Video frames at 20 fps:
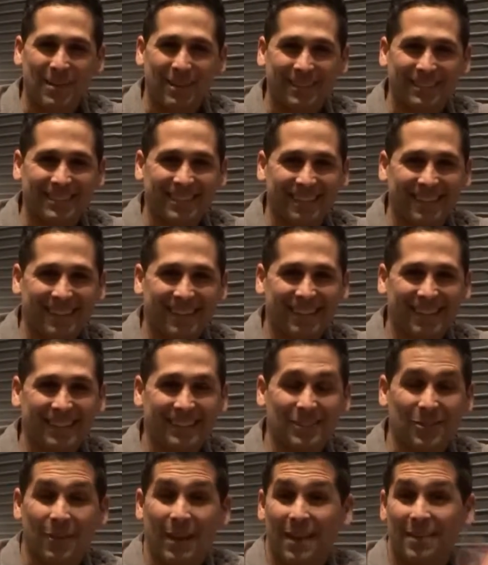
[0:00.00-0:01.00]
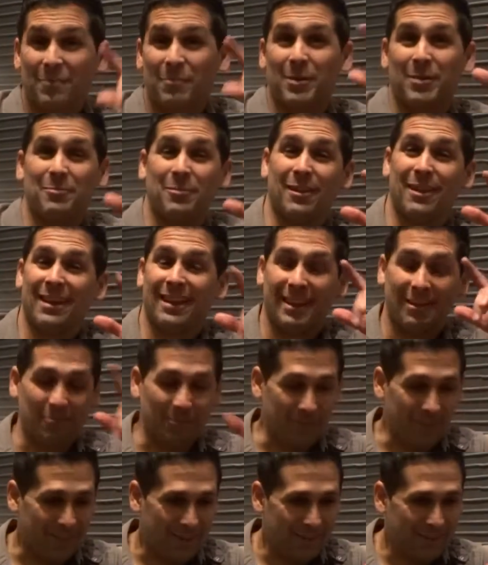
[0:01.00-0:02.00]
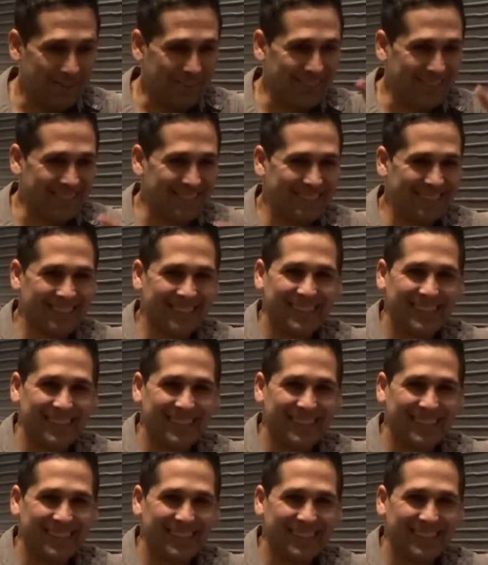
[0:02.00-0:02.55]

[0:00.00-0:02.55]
But uh, don't ask me to play it. I will not do it.